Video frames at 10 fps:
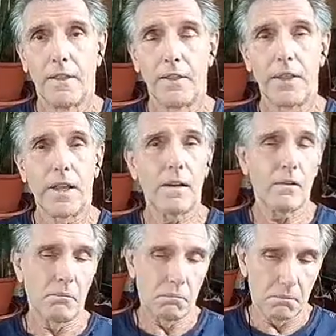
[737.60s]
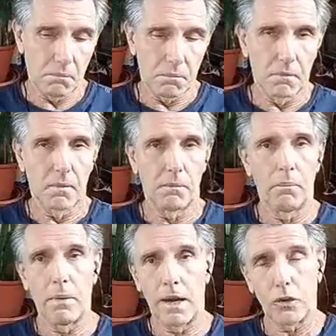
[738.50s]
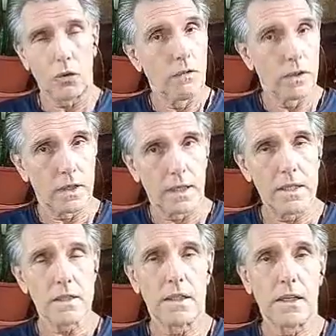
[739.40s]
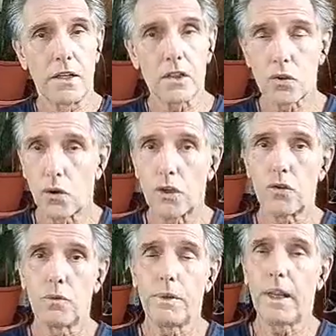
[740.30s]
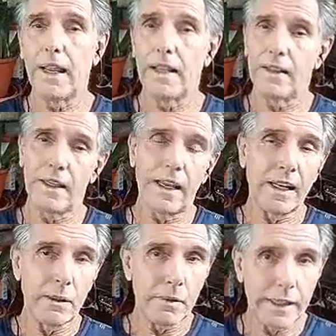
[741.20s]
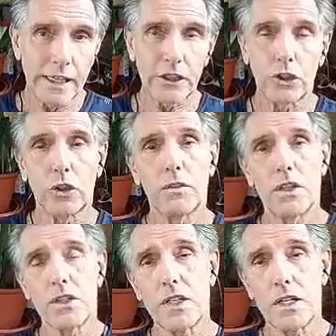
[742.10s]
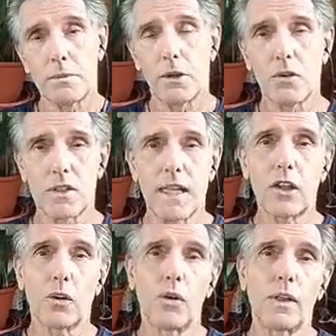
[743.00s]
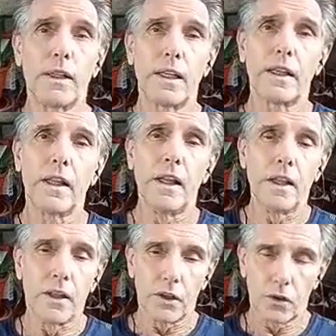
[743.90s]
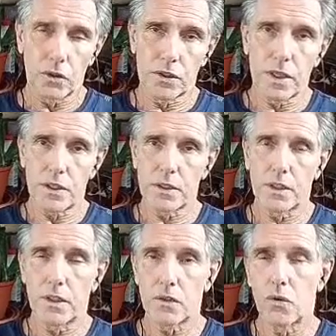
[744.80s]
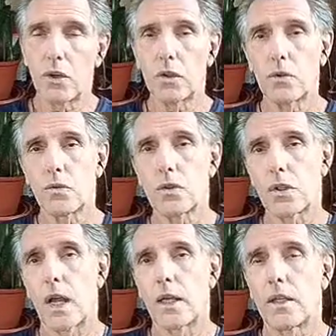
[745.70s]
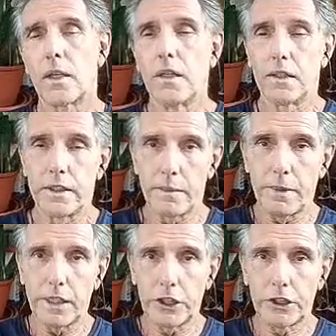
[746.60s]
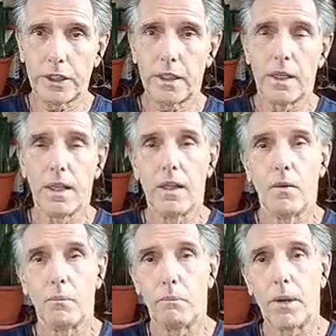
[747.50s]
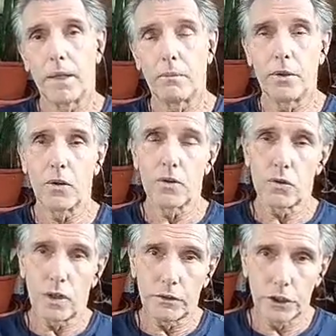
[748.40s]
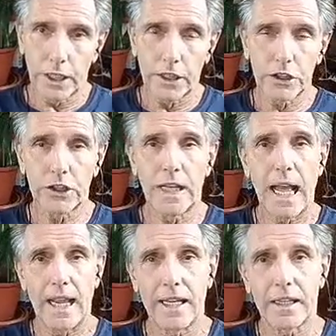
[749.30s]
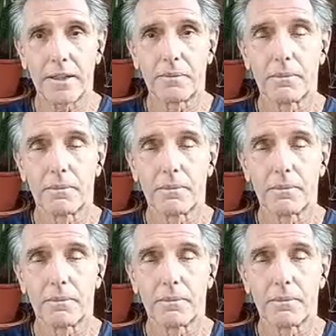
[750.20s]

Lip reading: then part of the cleansing is going to be the elimination of the cyst, because not only that your cyst is going to start diminishing, but because you have changed the diet